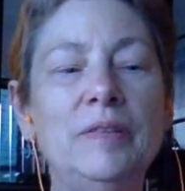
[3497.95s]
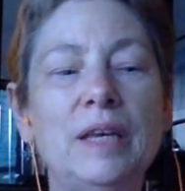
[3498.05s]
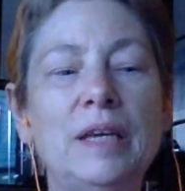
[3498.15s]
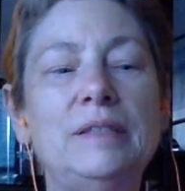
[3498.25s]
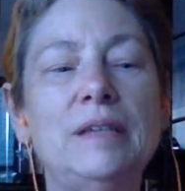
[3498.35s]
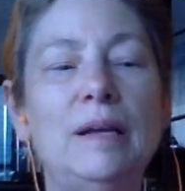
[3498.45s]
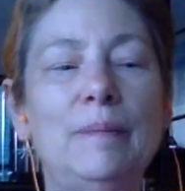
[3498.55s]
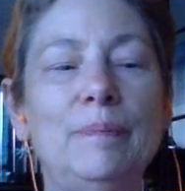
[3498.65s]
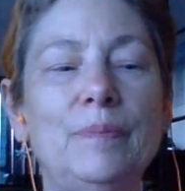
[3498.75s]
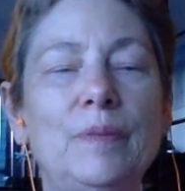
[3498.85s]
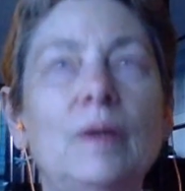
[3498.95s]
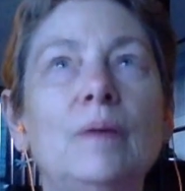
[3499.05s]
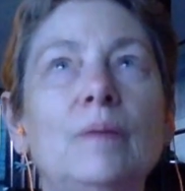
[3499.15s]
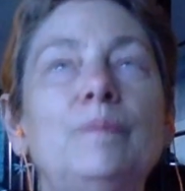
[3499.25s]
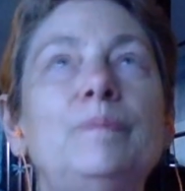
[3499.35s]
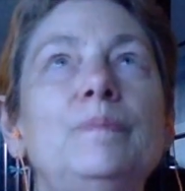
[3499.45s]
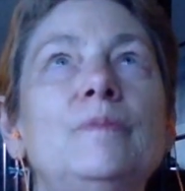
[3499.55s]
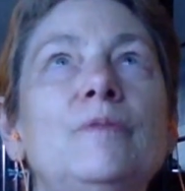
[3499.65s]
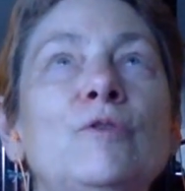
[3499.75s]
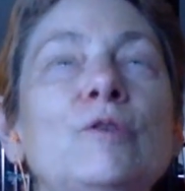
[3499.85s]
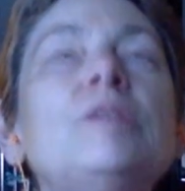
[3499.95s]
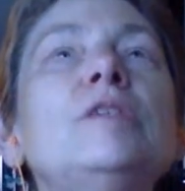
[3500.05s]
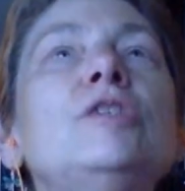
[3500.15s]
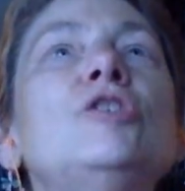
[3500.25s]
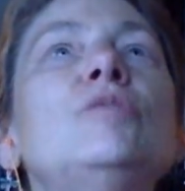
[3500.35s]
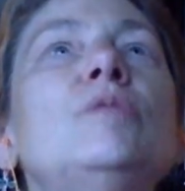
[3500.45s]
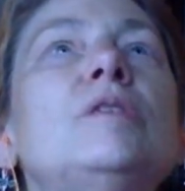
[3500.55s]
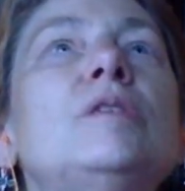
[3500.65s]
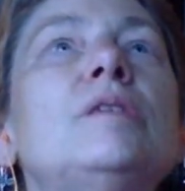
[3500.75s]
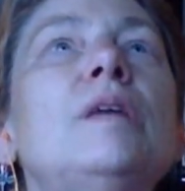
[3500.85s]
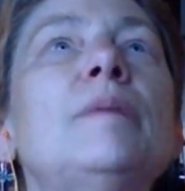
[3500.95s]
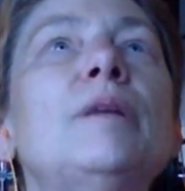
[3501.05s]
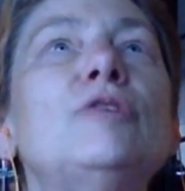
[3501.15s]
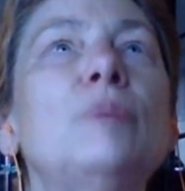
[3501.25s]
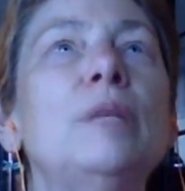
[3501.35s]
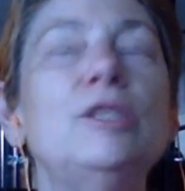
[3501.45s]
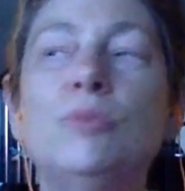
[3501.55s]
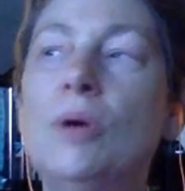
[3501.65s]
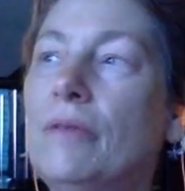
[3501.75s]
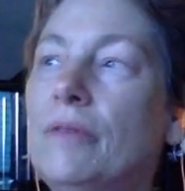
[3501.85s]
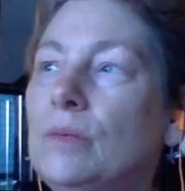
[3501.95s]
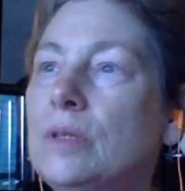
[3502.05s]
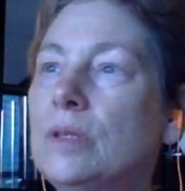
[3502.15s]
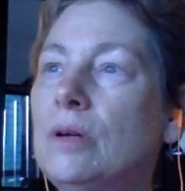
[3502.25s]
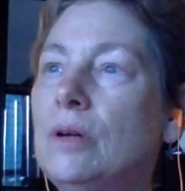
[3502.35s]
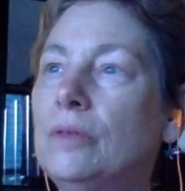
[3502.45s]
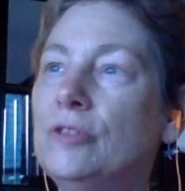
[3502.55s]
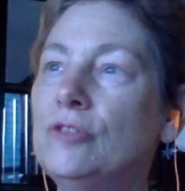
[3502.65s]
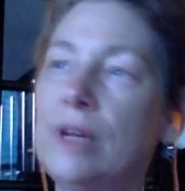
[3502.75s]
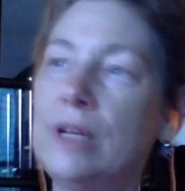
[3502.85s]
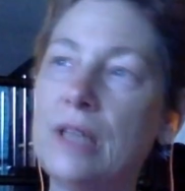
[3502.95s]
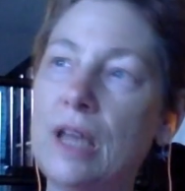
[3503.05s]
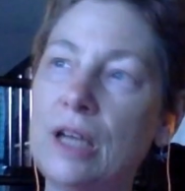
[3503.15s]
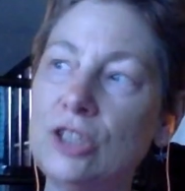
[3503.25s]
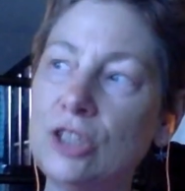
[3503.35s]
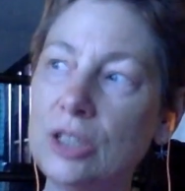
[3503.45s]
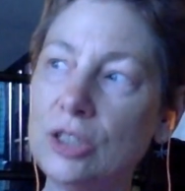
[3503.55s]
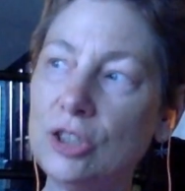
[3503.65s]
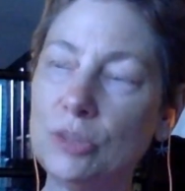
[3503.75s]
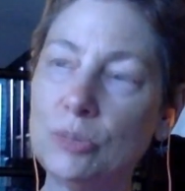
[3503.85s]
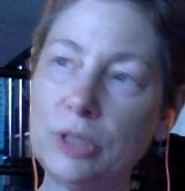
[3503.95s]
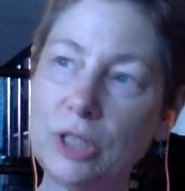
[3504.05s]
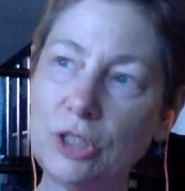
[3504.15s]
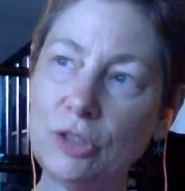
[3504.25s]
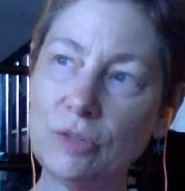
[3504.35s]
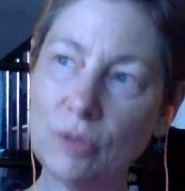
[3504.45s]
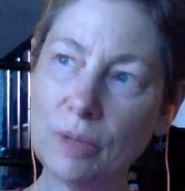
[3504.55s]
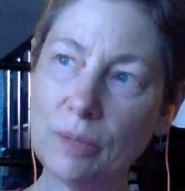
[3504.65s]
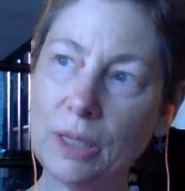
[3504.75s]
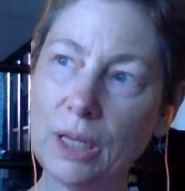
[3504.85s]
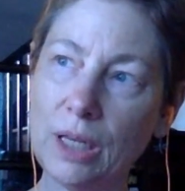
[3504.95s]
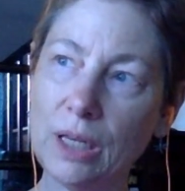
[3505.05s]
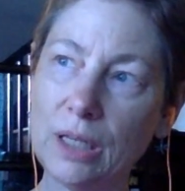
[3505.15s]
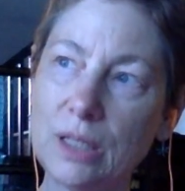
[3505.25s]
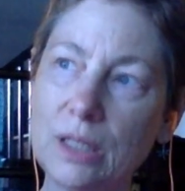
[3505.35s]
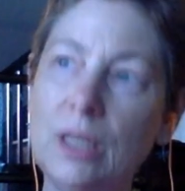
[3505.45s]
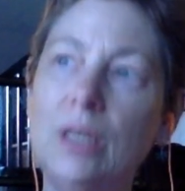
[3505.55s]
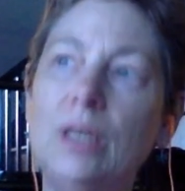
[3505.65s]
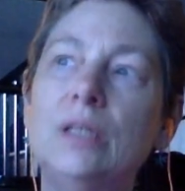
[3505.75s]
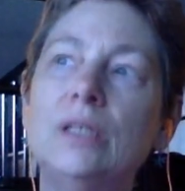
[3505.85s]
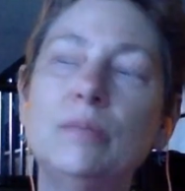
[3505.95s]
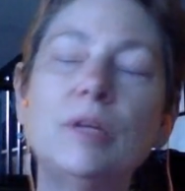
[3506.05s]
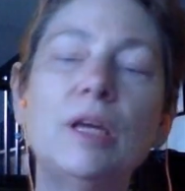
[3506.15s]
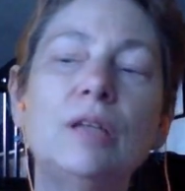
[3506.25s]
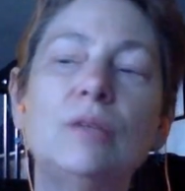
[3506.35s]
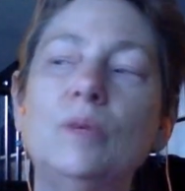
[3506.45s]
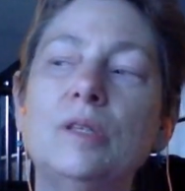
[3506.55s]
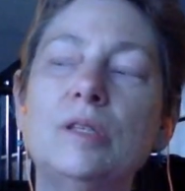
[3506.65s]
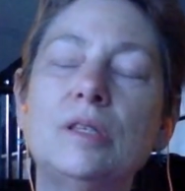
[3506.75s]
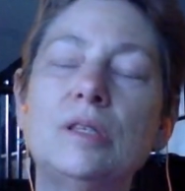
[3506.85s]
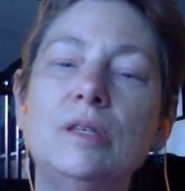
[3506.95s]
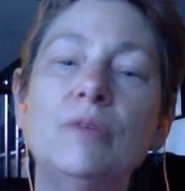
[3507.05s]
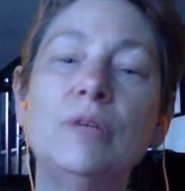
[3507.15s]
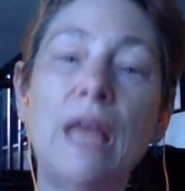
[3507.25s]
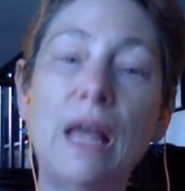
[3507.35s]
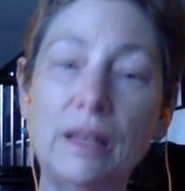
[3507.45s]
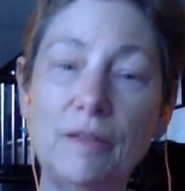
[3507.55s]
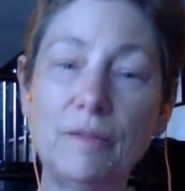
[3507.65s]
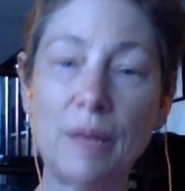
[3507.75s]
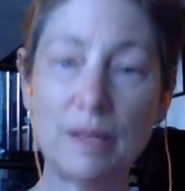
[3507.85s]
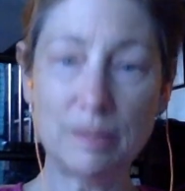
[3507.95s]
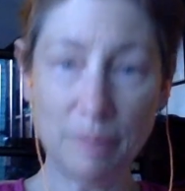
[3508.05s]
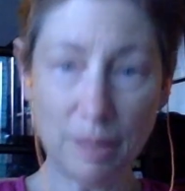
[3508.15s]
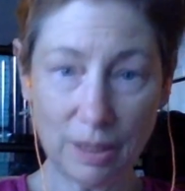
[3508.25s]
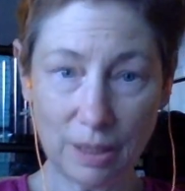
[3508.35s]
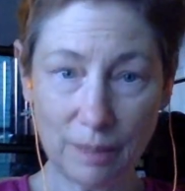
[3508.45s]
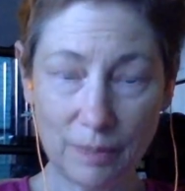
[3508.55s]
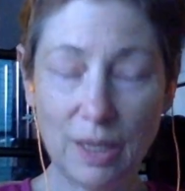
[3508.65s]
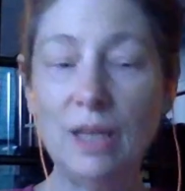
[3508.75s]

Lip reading: That the first edition came out in 2012, and it was called The Transactional Interpretation of Quantum Mechanics. Subtitle was The Reality of Possibility.